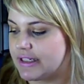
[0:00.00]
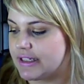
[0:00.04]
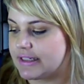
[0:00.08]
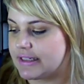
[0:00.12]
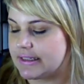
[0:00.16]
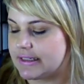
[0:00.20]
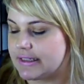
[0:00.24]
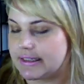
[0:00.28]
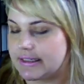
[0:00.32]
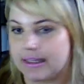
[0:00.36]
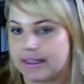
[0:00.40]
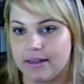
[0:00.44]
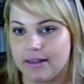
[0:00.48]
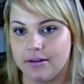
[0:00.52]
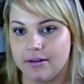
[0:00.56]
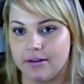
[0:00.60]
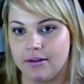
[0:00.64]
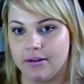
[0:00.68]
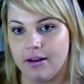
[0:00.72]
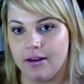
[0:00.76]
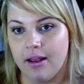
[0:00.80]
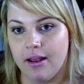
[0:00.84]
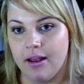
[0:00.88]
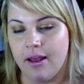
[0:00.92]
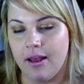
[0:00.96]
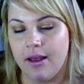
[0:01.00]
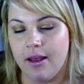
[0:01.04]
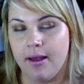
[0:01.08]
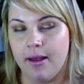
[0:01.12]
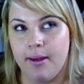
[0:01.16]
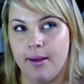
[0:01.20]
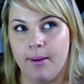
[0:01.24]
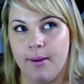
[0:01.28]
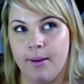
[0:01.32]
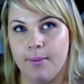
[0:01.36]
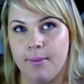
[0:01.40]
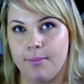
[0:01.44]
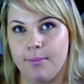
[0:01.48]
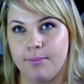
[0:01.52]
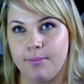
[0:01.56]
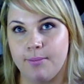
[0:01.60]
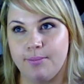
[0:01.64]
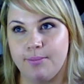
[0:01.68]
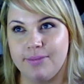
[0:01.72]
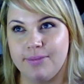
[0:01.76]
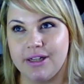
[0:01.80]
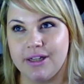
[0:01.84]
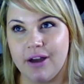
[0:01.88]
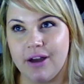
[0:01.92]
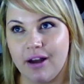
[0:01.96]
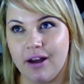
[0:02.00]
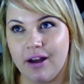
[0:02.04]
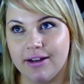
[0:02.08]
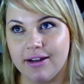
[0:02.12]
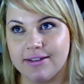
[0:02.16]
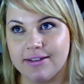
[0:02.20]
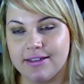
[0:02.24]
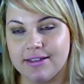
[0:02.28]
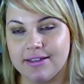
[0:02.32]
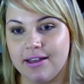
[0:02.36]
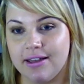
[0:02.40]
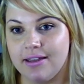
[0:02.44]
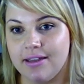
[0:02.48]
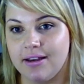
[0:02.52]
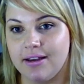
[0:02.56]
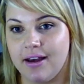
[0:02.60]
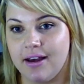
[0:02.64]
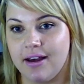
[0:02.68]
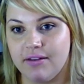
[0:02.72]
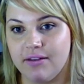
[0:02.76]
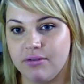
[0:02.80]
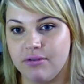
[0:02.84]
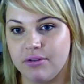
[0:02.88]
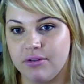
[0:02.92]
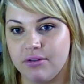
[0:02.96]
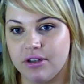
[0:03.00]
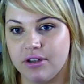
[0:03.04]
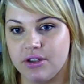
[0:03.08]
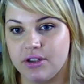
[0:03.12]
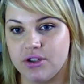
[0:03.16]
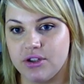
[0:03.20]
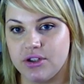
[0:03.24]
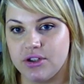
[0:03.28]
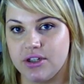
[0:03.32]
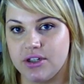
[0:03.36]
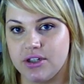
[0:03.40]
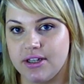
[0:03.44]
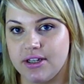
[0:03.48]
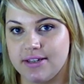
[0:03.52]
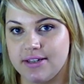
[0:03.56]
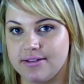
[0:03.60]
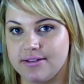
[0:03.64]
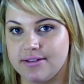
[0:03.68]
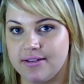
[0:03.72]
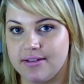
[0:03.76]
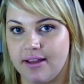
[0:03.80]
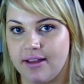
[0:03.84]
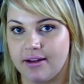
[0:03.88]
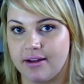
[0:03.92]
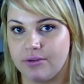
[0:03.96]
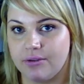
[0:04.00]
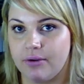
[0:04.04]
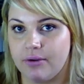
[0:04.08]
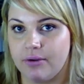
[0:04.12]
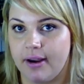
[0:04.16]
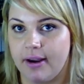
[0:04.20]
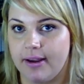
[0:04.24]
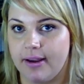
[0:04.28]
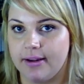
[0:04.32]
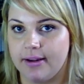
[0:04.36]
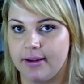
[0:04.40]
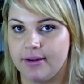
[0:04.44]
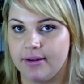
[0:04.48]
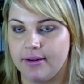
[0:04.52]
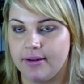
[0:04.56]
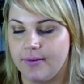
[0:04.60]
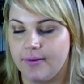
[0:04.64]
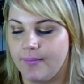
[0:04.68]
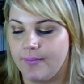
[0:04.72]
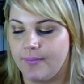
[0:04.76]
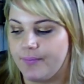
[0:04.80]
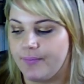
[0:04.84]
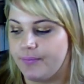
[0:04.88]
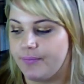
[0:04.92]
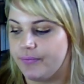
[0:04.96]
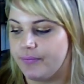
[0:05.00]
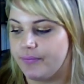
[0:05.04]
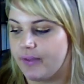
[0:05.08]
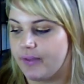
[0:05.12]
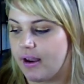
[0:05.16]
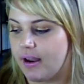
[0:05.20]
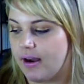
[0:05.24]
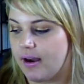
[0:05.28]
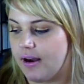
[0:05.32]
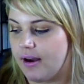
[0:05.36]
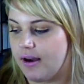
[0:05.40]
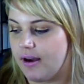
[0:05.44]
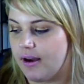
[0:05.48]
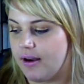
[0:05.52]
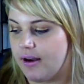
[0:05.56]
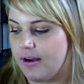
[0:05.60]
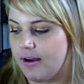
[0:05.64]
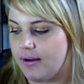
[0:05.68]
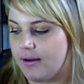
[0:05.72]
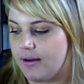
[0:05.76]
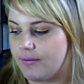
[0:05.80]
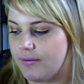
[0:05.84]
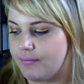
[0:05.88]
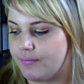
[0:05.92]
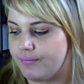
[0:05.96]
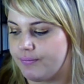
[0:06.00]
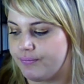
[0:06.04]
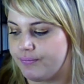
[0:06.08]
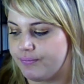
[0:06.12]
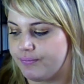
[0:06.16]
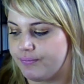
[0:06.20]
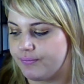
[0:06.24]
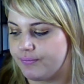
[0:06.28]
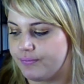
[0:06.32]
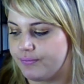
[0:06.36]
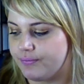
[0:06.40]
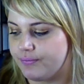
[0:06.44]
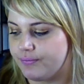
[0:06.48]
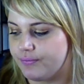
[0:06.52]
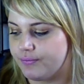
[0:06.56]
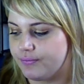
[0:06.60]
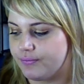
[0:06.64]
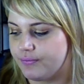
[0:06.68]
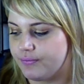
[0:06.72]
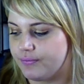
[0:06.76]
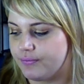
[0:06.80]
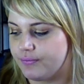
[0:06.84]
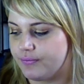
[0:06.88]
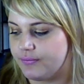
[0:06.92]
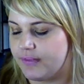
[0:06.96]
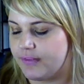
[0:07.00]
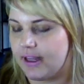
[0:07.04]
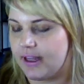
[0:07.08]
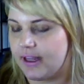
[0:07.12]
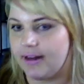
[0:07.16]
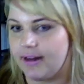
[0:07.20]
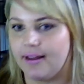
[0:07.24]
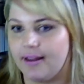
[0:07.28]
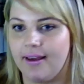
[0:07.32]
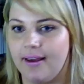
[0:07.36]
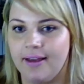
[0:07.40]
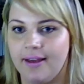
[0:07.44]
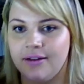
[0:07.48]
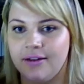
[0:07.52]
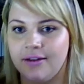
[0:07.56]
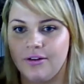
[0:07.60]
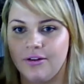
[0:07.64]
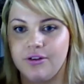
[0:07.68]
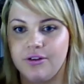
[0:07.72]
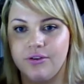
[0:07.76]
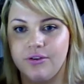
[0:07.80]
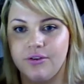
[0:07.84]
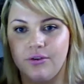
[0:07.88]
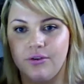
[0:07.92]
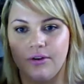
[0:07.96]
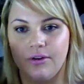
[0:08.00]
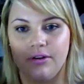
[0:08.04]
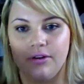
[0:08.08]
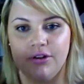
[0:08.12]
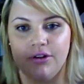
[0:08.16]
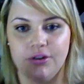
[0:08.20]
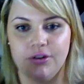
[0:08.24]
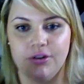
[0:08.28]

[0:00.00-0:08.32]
skin, but honestly the coverage isn't that great. Yeah, and I had heard